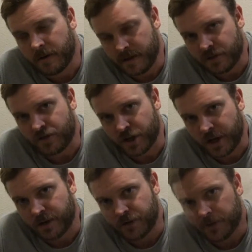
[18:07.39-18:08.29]
needs to
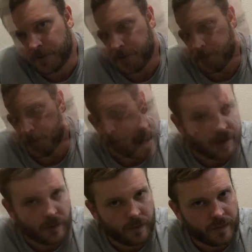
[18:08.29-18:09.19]
change. I
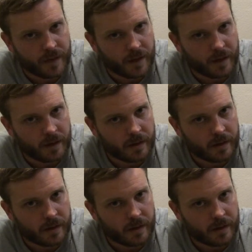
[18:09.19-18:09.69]
don't think